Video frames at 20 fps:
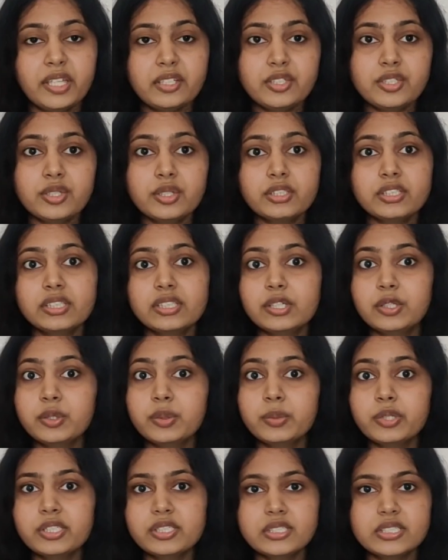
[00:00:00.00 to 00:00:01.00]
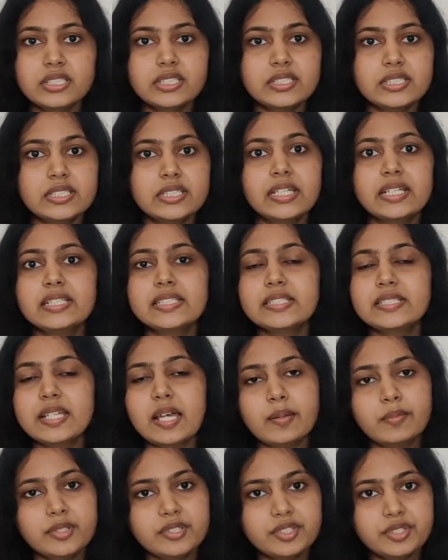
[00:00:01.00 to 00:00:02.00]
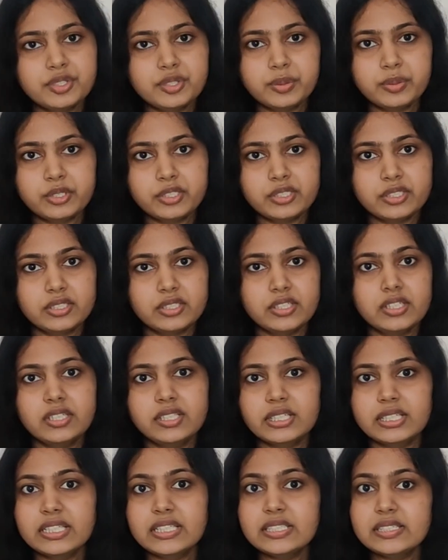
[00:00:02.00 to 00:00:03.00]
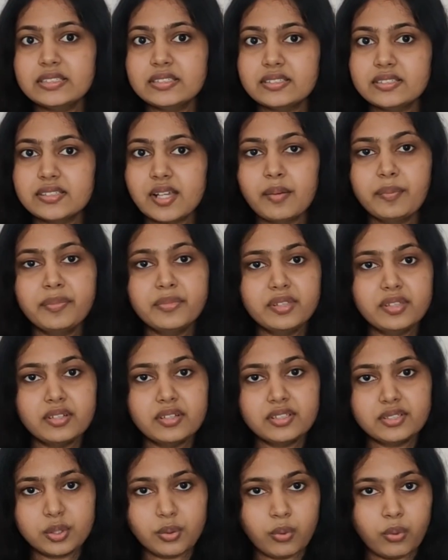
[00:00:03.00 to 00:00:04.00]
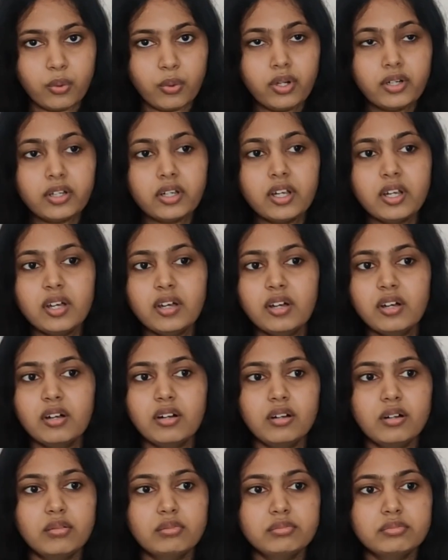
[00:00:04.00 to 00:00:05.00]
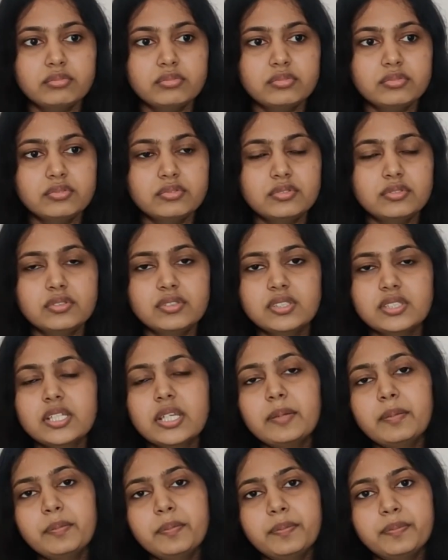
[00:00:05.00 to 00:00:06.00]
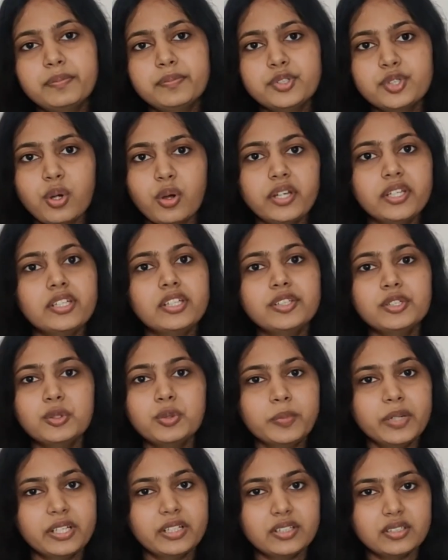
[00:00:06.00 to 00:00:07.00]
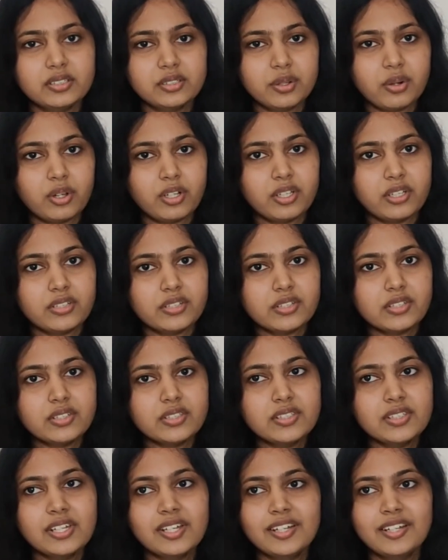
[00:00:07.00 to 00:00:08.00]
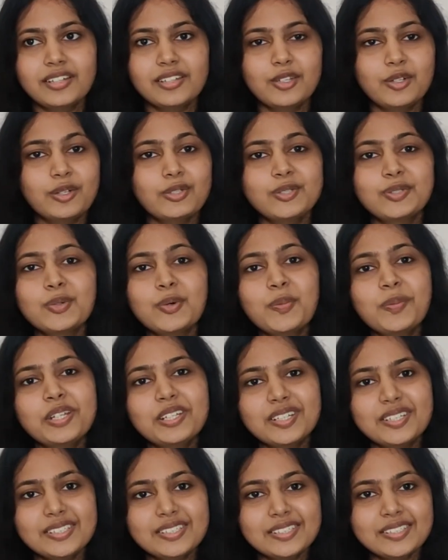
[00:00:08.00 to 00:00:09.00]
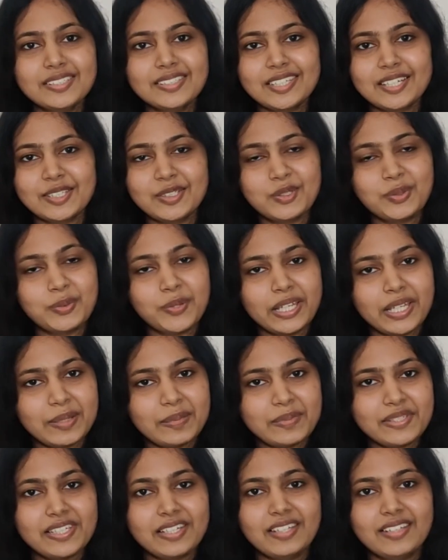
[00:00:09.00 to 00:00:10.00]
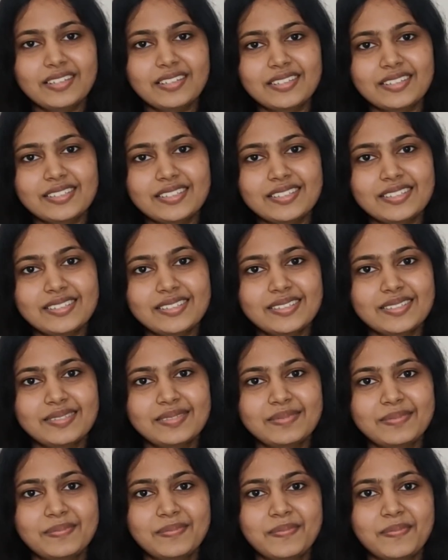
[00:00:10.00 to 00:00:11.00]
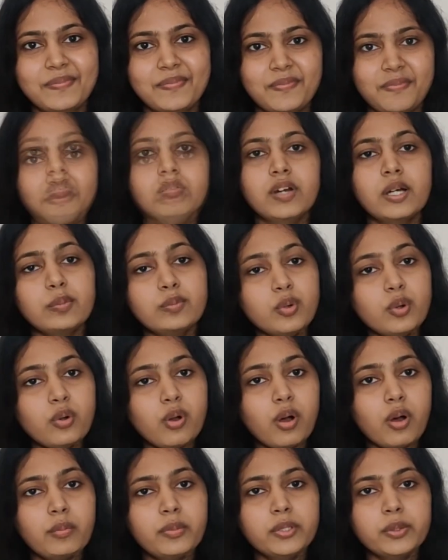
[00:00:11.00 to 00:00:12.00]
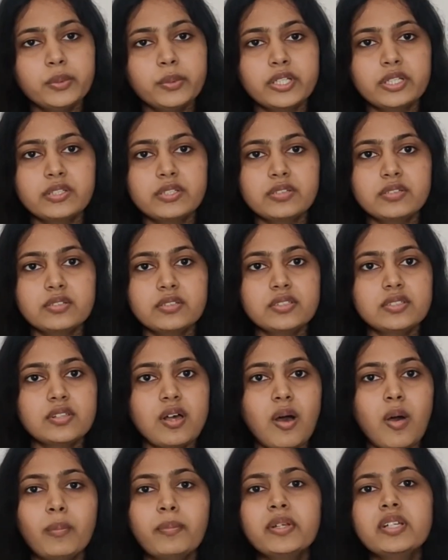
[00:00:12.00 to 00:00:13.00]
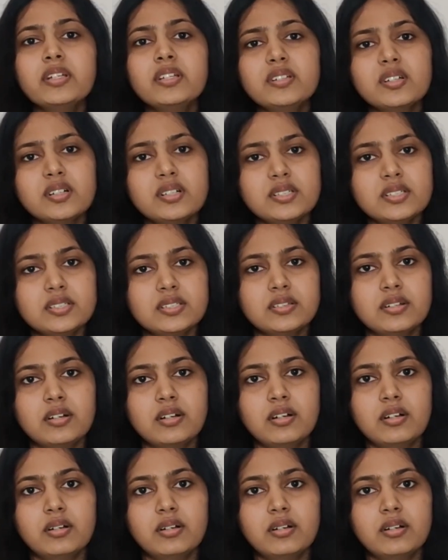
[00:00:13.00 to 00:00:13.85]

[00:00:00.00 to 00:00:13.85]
make sure that the university is an established university, at least some years old. Skip joining new medical colleges. There are so many reasons as to why I'm saying this. One more common question is, how many years